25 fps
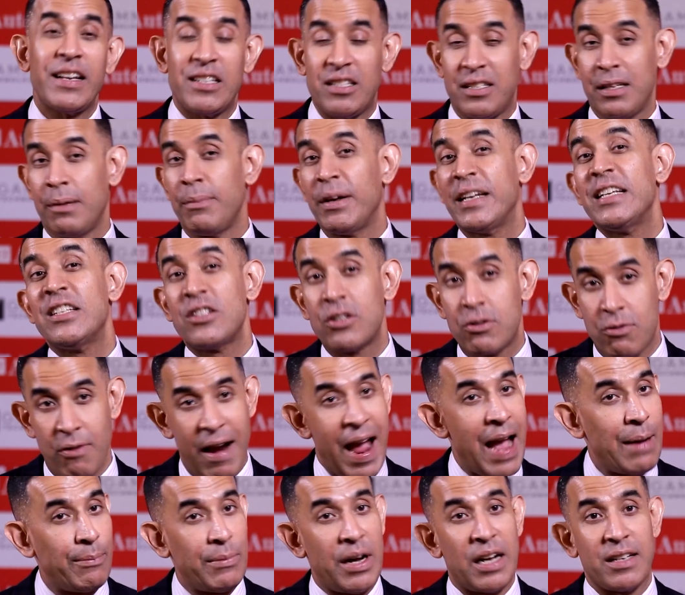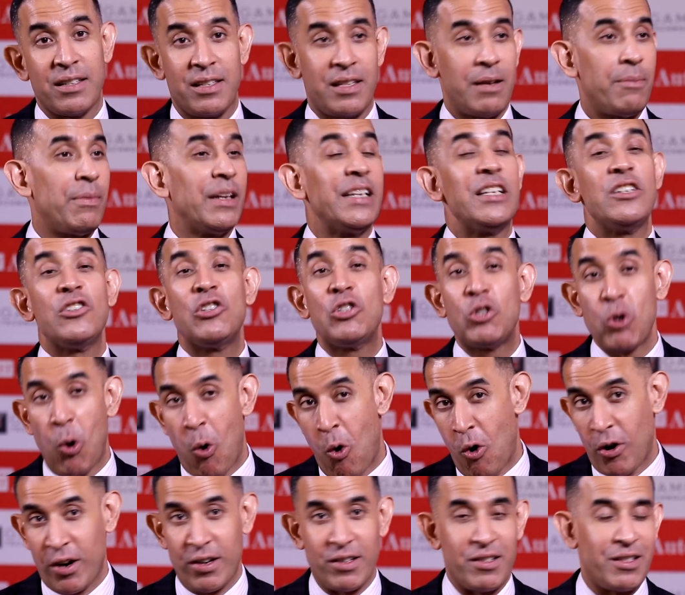Somebody's grandma, somebody's
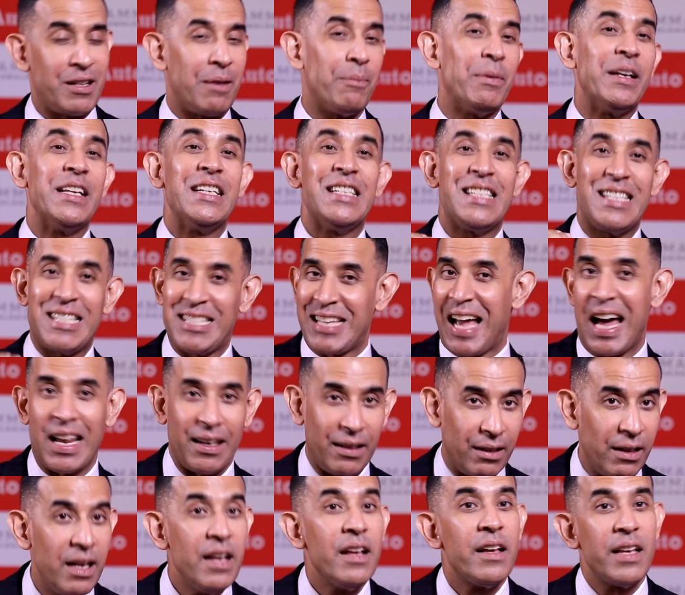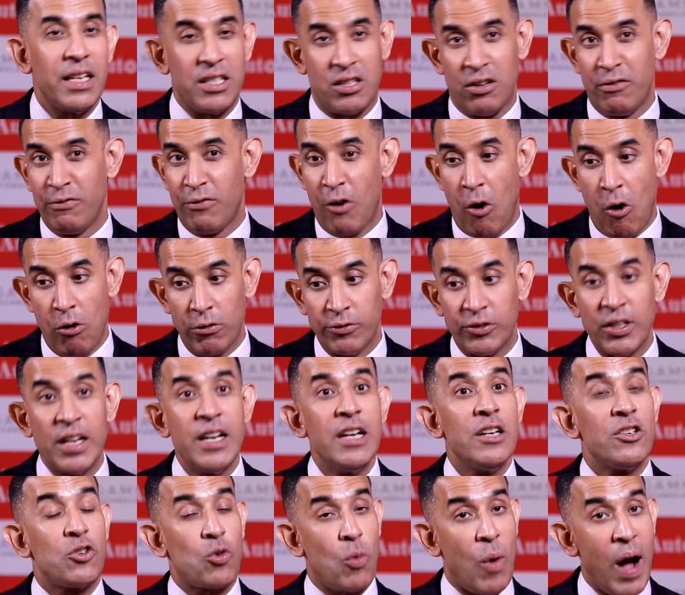daughter, somebody's son is involved.
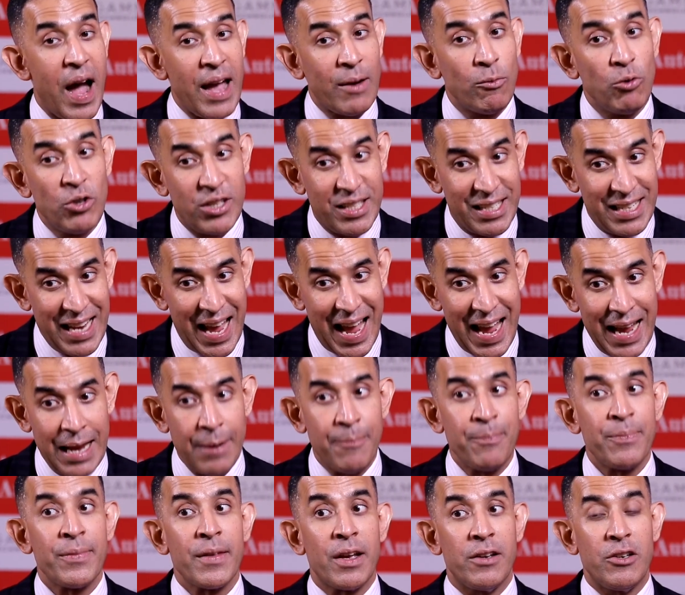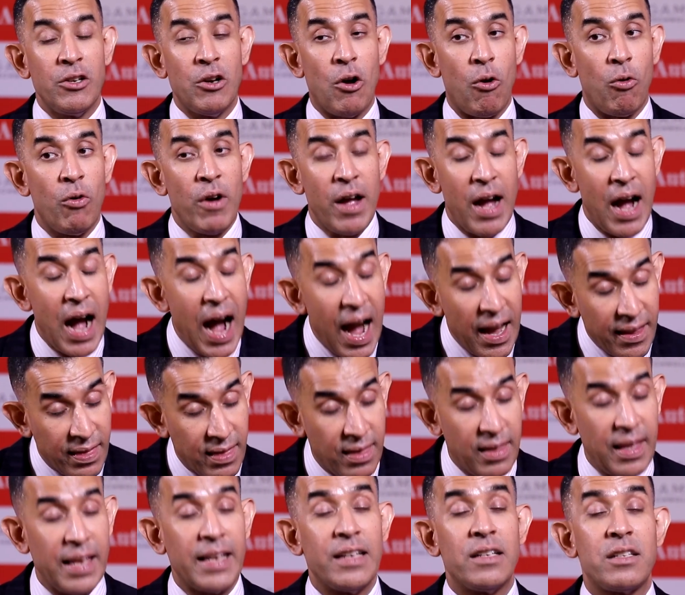So I would say, I
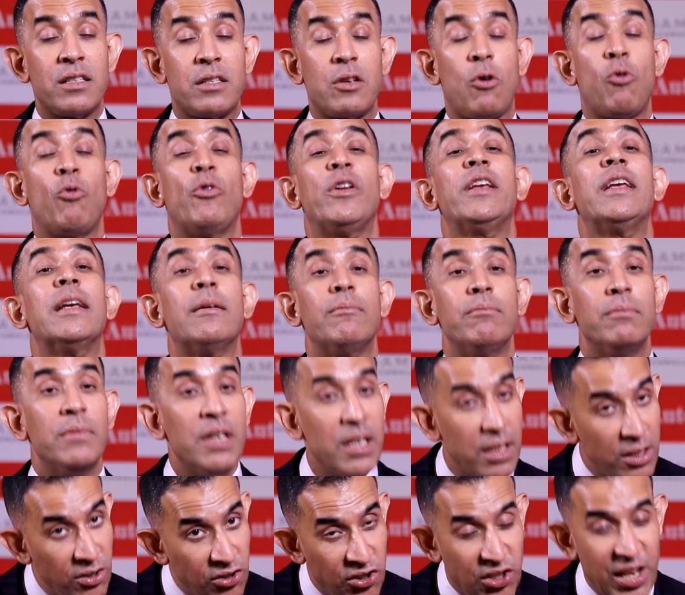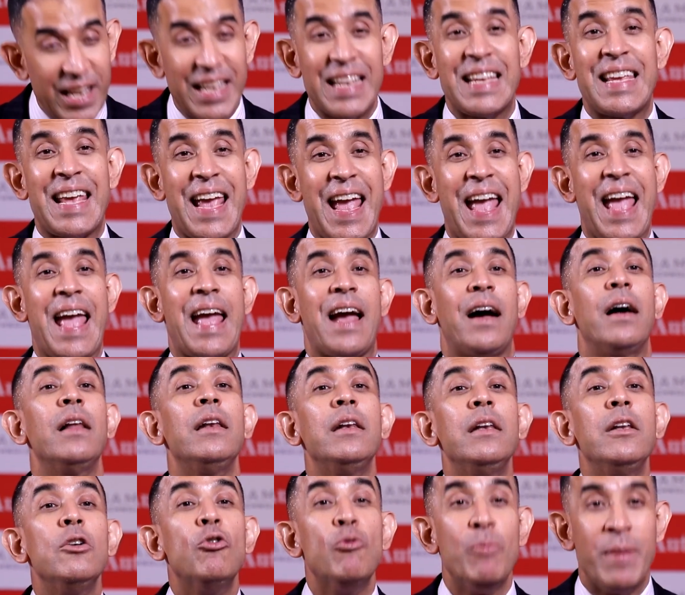think sodium, zinc air,
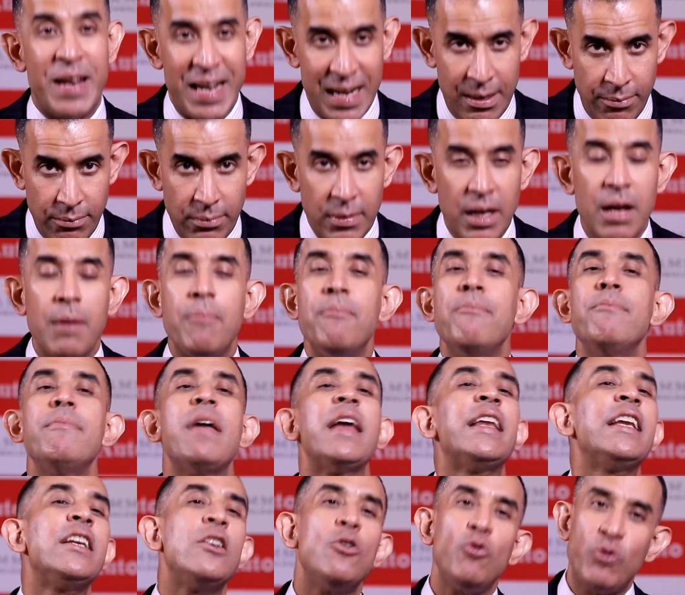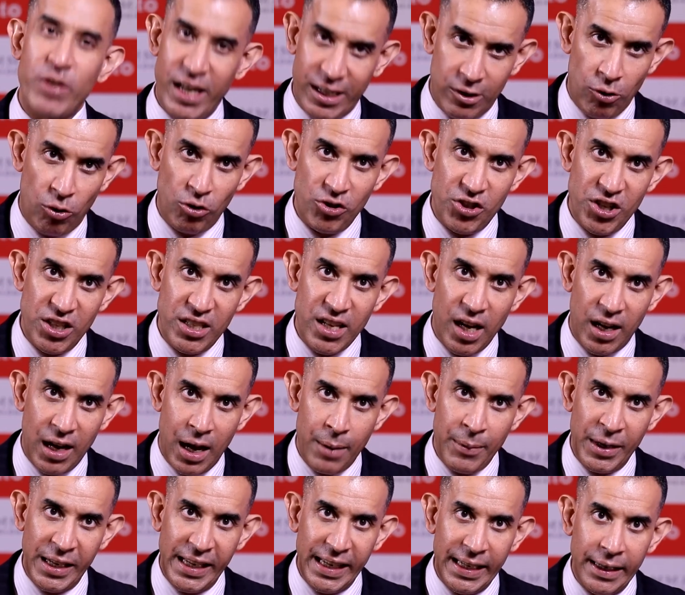aluminum, many new technologies are
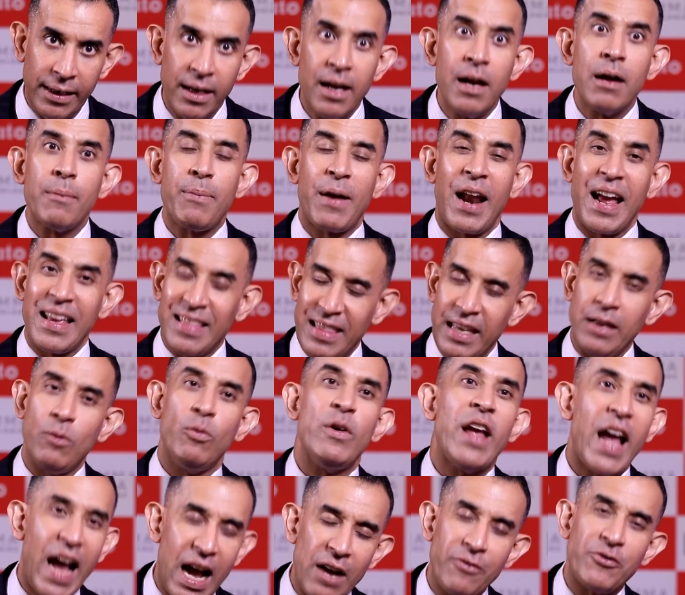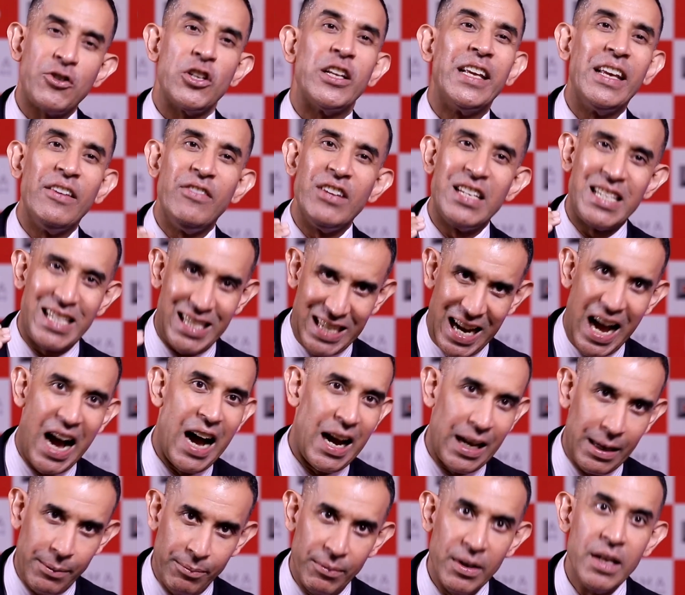coming in, but I think we have to give it
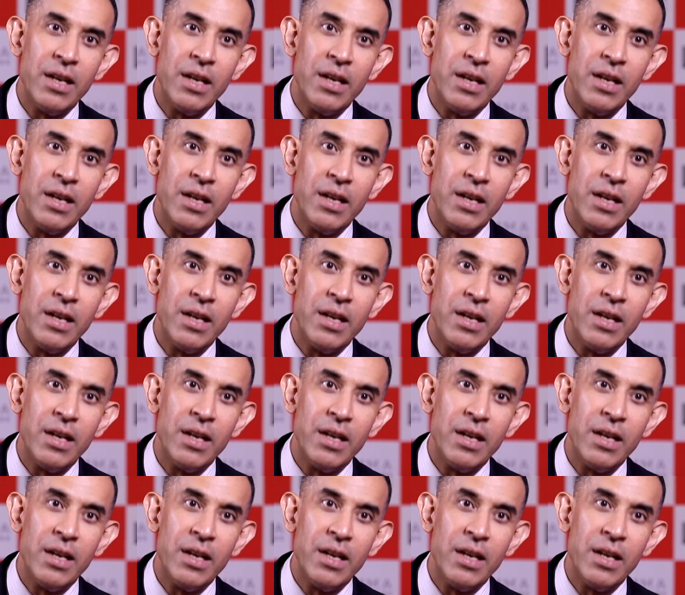time.